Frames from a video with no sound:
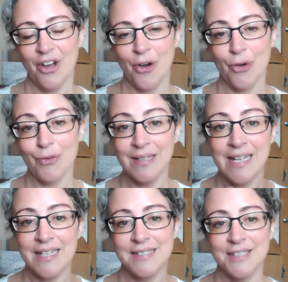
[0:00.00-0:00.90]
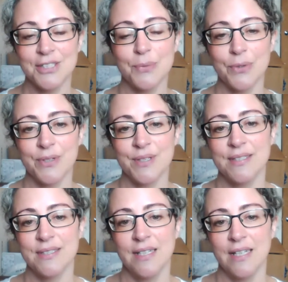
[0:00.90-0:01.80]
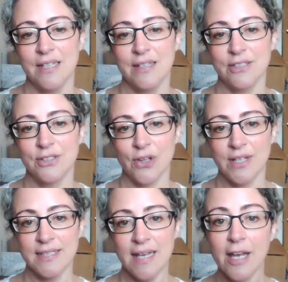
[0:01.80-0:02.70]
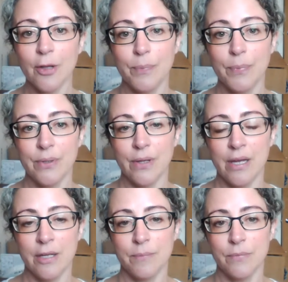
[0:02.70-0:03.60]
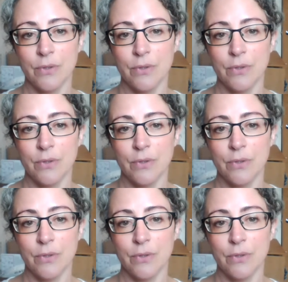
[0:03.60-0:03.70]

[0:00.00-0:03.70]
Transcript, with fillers: or relating to others that's going to help um,